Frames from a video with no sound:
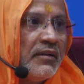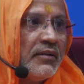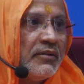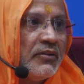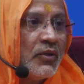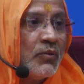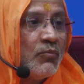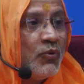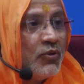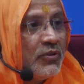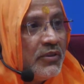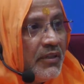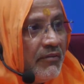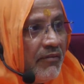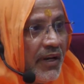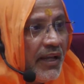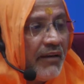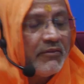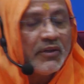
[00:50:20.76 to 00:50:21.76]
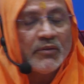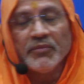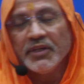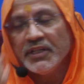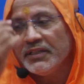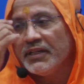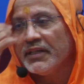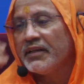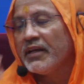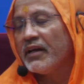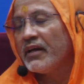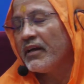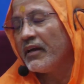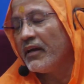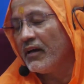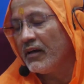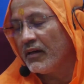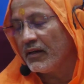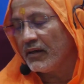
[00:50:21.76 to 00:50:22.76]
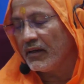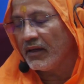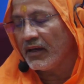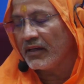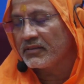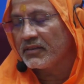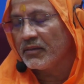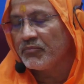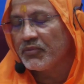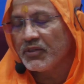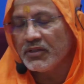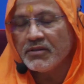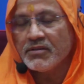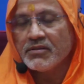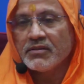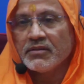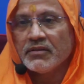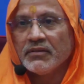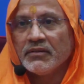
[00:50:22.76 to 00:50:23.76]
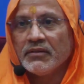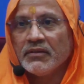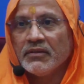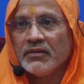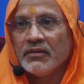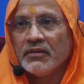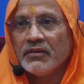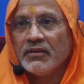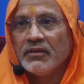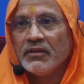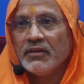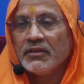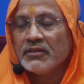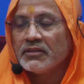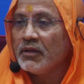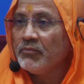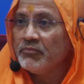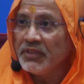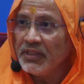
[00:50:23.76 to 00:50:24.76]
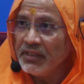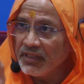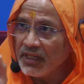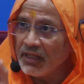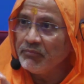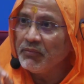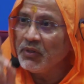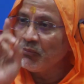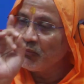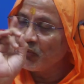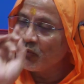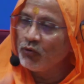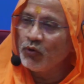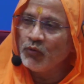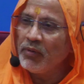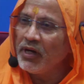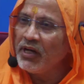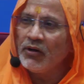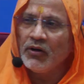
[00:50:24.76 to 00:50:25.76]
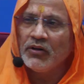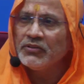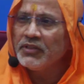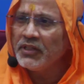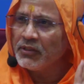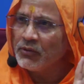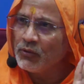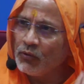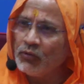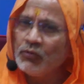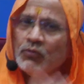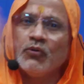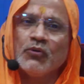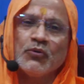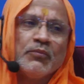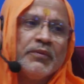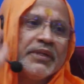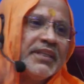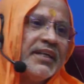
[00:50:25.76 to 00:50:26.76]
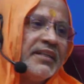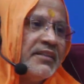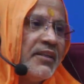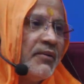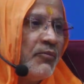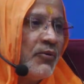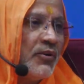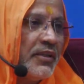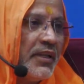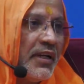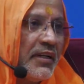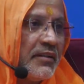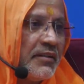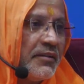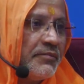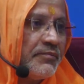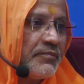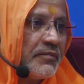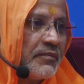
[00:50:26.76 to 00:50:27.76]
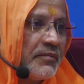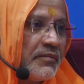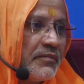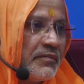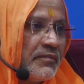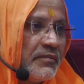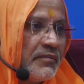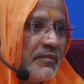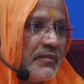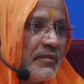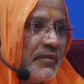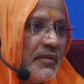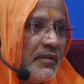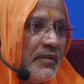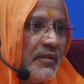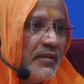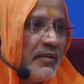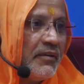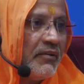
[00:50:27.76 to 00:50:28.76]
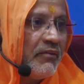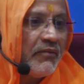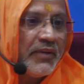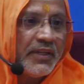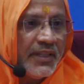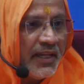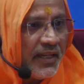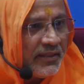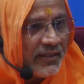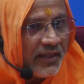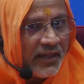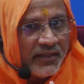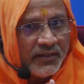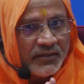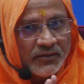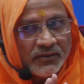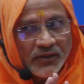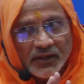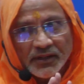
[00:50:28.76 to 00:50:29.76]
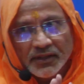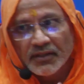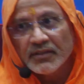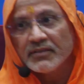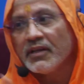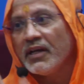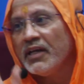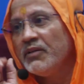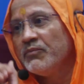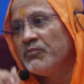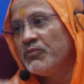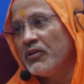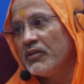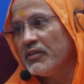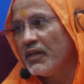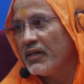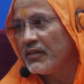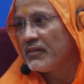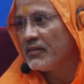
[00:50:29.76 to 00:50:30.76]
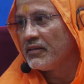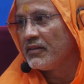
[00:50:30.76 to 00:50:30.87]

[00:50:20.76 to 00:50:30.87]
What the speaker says: Your buddhi will have immediate acceptance. Something can be proved by logic, don't go to Vedanta for that. Vedanta is not designed for that.